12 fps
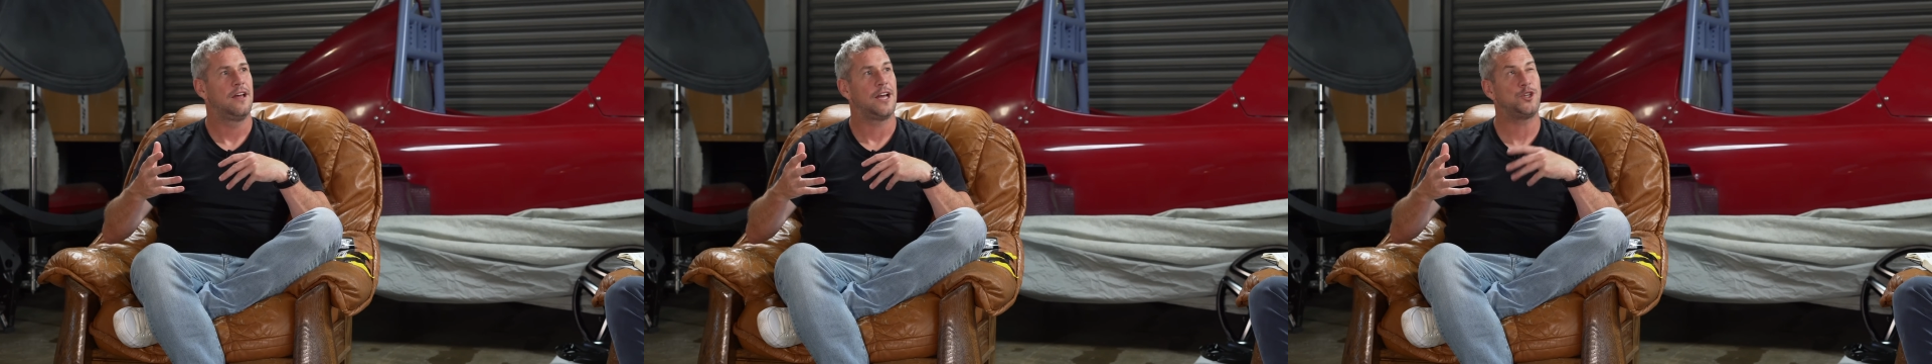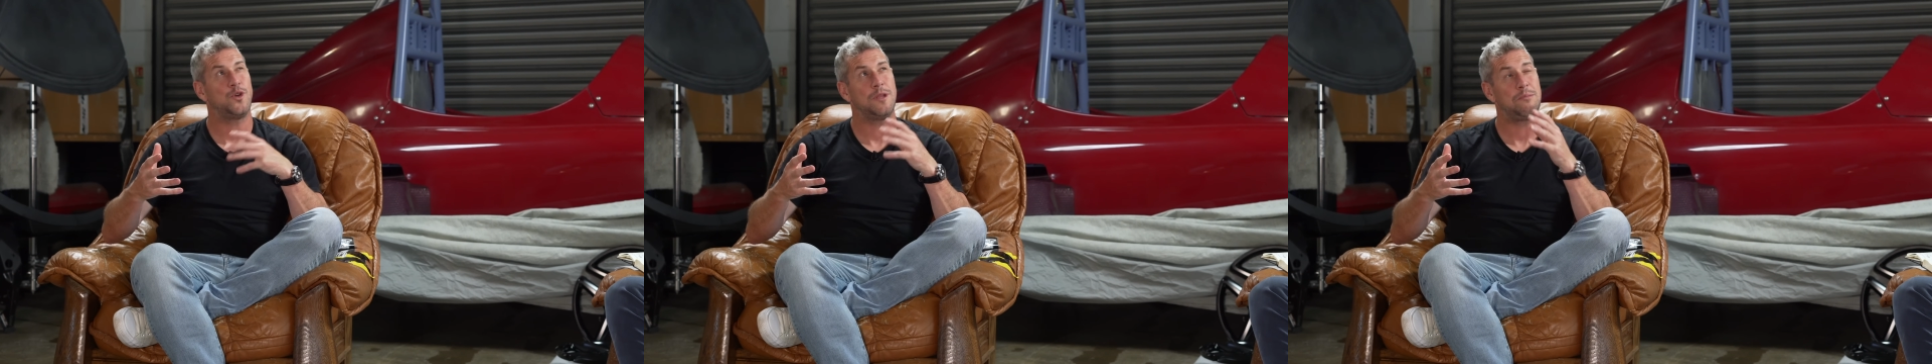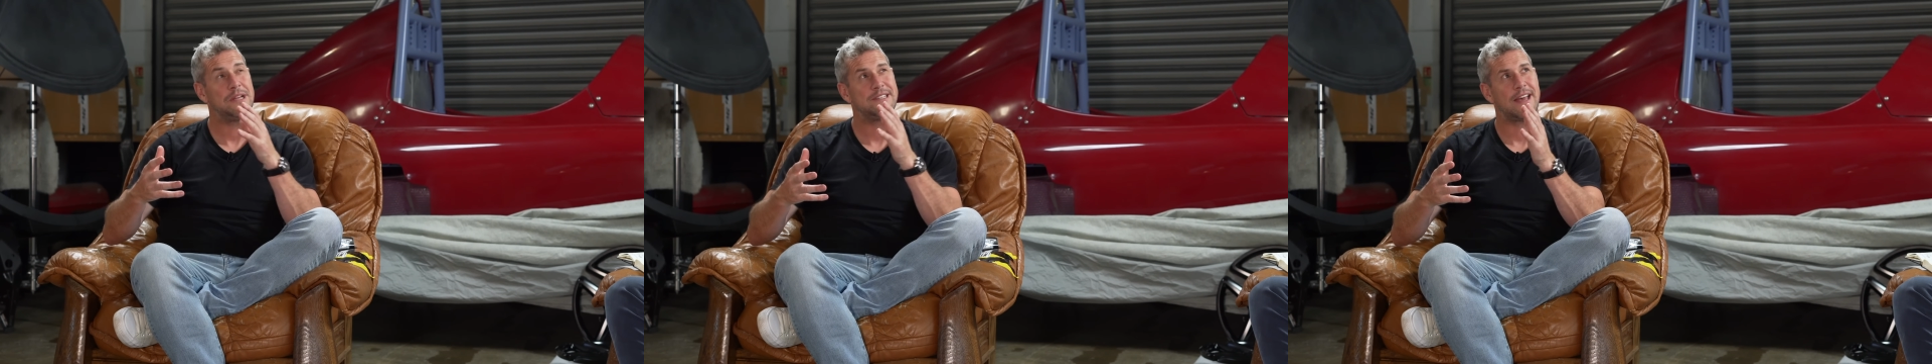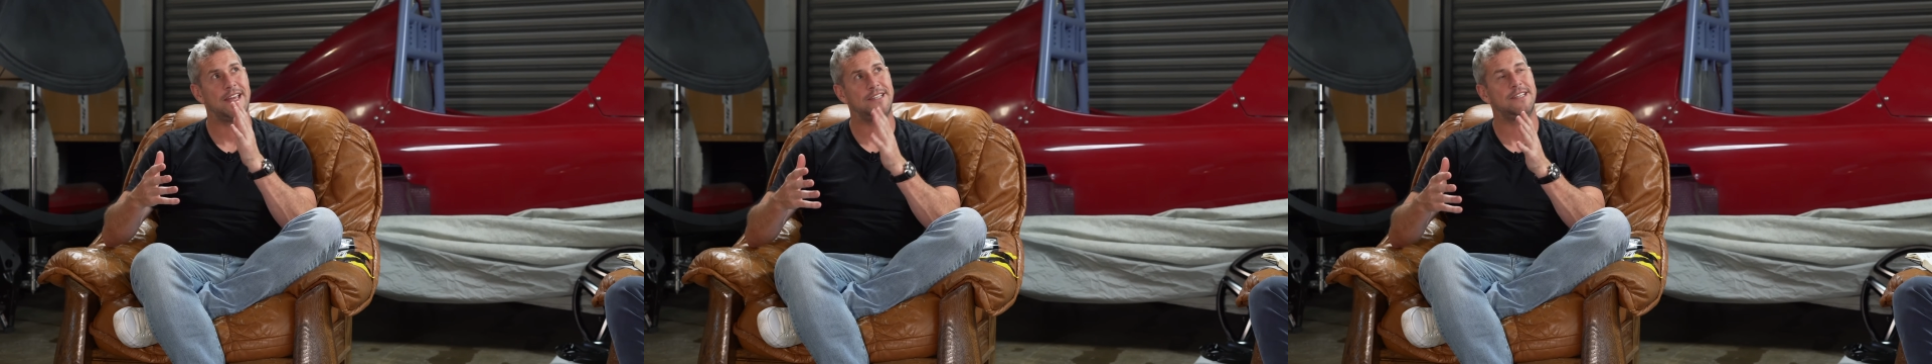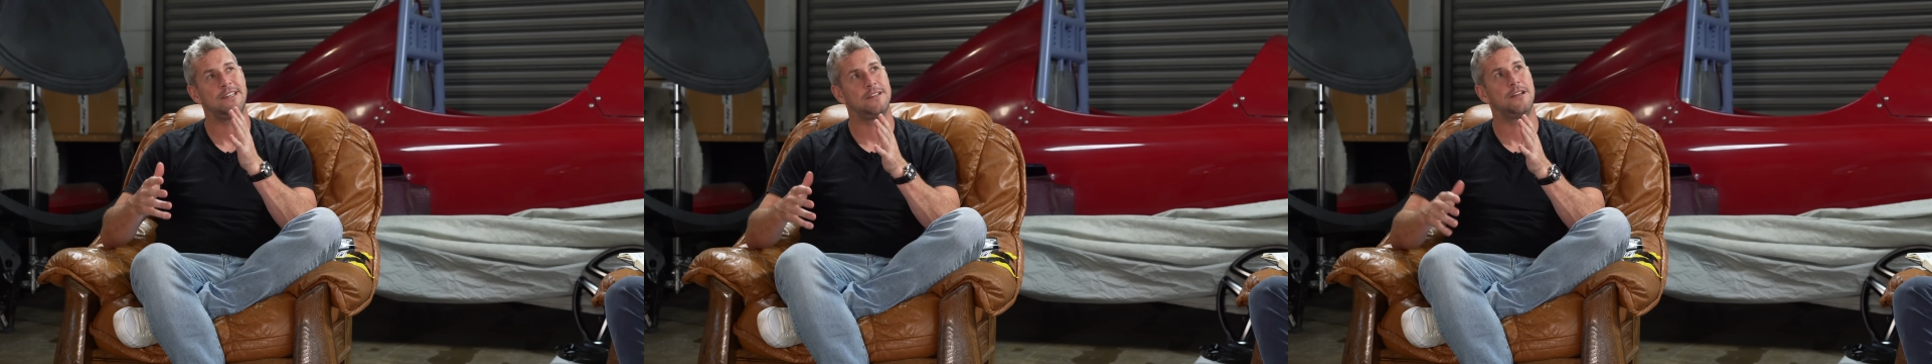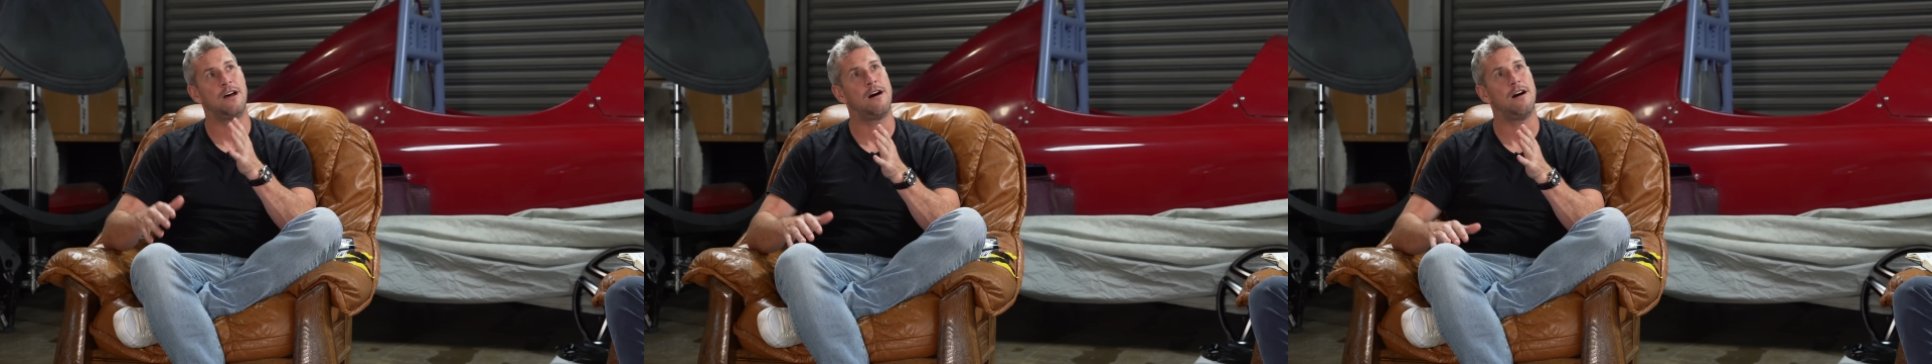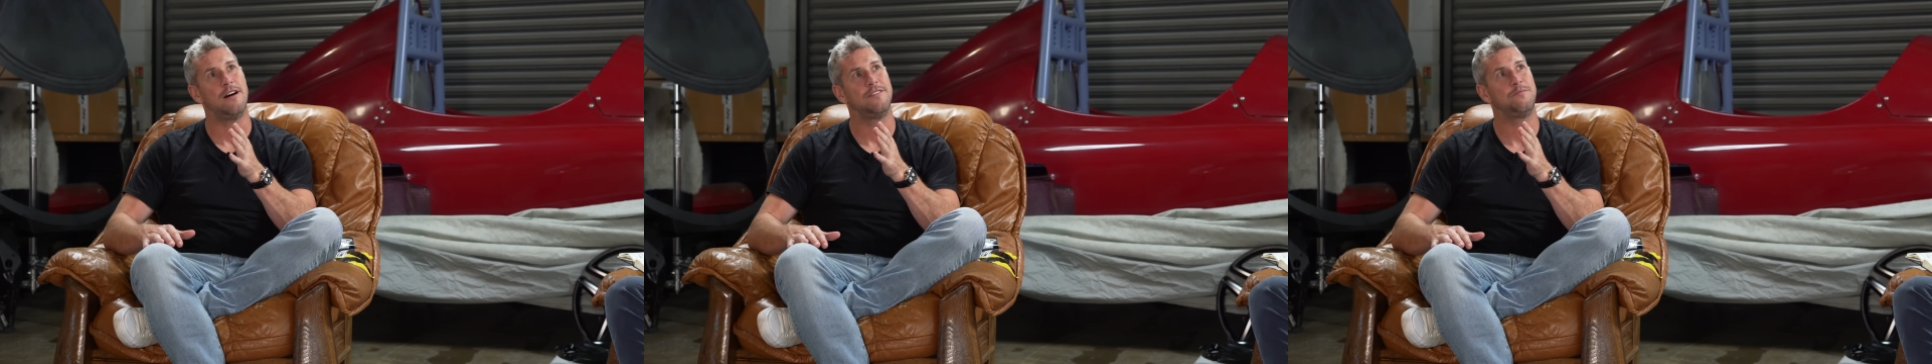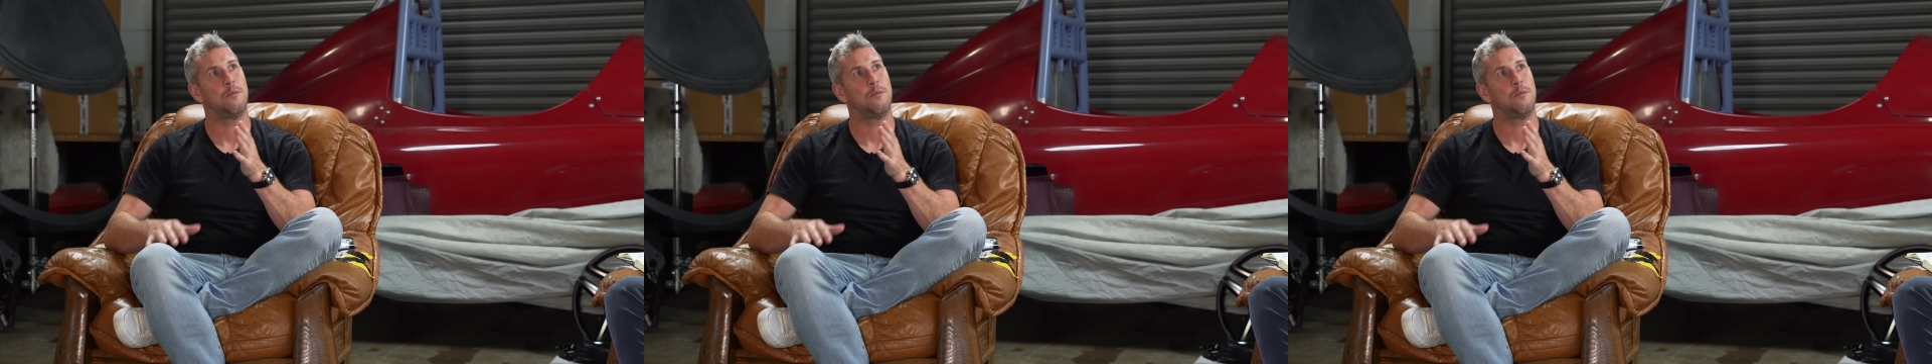I joined the police at 18 and a half.